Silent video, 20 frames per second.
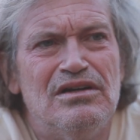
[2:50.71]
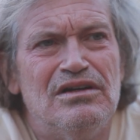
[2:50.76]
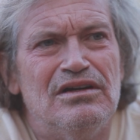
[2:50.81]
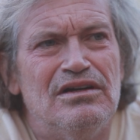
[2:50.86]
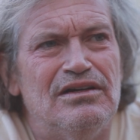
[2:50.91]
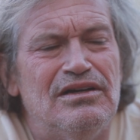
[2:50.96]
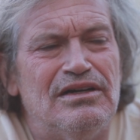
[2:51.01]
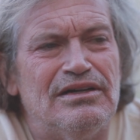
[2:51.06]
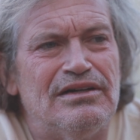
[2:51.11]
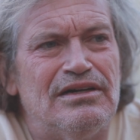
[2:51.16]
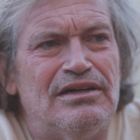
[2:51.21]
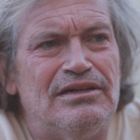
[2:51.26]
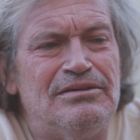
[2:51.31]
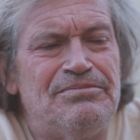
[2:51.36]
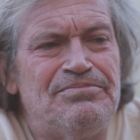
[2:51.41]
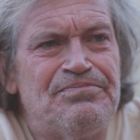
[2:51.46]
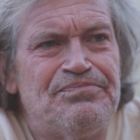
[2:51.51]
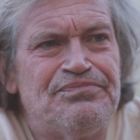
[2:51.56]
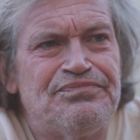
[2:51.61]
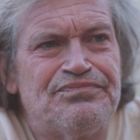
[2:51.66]
and. Uh,
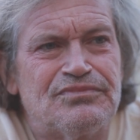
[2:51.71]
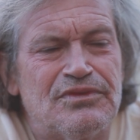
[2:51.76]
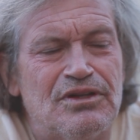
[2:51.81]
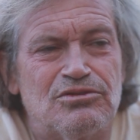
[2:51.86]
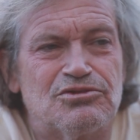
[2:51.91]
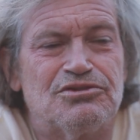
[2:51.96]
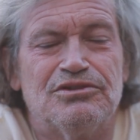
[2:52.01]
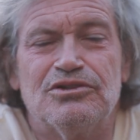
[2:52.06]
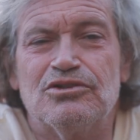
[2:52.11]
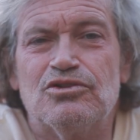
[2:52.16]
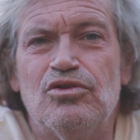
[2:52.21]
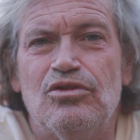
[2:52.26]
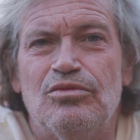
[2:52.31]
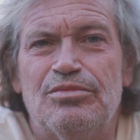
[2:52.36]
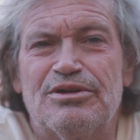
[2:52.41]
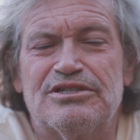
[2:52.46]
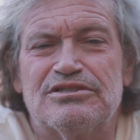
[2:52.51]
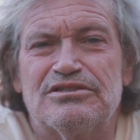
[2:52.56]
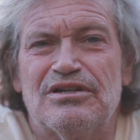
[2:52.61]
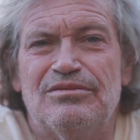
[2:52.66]
it was real cool
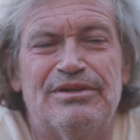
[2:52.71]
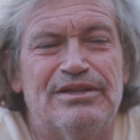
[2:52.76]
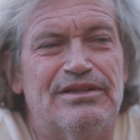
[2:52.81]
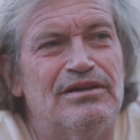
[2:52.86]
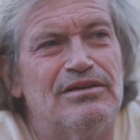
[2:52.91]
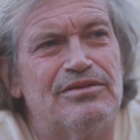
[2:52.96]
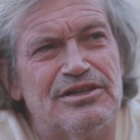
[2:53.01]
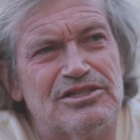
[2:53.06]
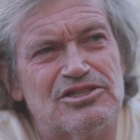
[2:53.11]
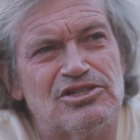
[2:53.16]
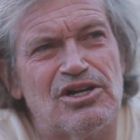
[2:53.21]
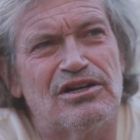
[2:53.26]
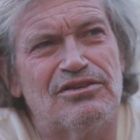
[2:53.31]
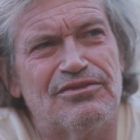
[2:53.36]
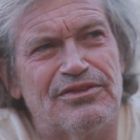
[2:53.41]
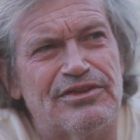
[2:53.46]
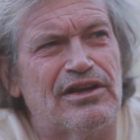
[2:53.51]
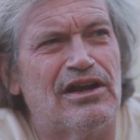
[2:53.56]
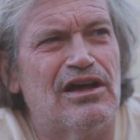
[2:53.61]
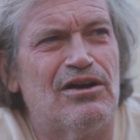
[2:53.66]
because I mean the, the side of
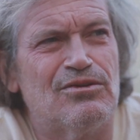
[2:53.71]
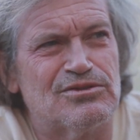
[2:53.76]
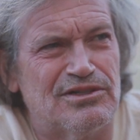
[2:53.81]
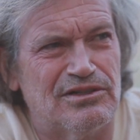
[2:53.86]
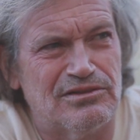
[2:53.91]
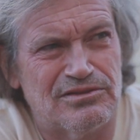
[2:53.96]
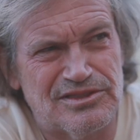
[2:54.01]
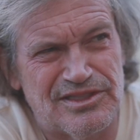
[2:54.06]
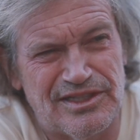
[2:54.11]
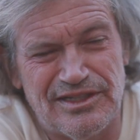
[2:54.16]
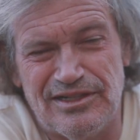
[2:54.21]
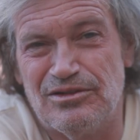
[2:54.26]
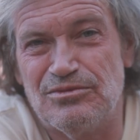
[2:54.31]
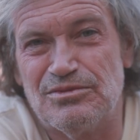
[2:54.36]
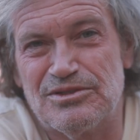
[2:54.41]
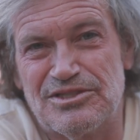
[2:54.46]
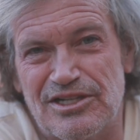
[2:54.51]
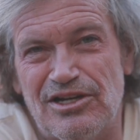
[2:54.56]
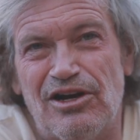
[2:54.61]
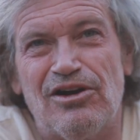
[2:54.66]
it that I was interested in
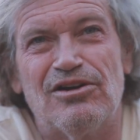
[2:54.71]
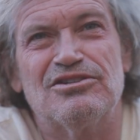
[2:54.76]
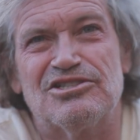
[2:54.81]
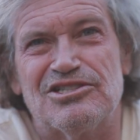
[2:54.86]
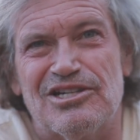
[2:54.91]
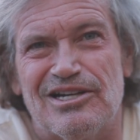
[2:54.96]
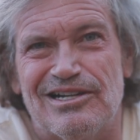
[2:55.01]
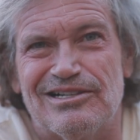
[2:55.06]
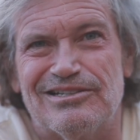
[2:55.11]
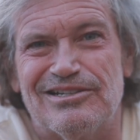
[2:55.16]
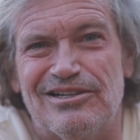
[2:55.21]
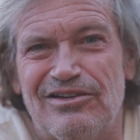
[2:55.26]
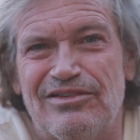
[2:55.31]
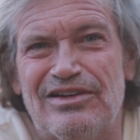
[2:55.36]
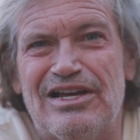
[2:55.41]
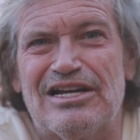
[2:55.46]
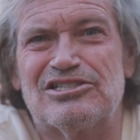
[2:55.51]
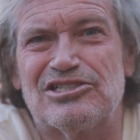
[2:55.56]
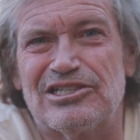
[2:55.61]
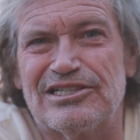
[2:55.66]
was the art side, you know,
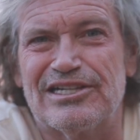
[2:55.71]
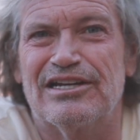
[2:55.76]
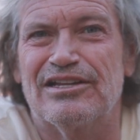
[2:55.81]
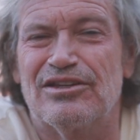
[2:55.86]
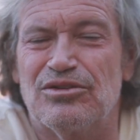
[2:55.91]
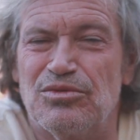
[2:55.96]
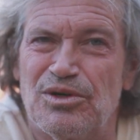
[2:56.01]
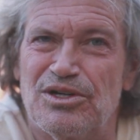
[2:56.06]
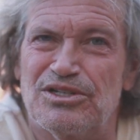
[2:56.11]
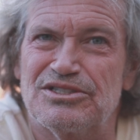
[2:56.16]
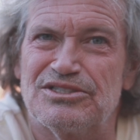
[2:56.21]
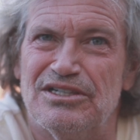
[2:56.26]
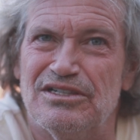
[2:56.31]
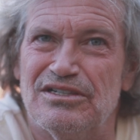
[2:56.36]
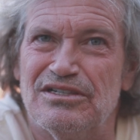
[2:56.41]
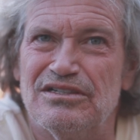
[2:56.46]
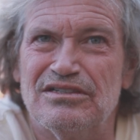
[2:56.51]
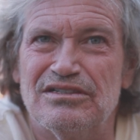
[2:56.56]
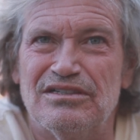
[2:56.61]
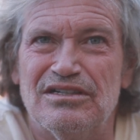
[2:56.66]
actually getting the work done,
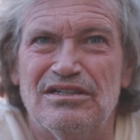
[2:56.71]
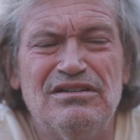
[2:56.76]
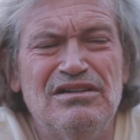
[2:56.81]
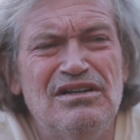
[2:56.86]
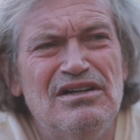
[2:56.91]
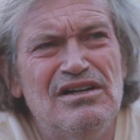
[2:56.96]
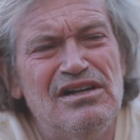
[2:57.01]
you know.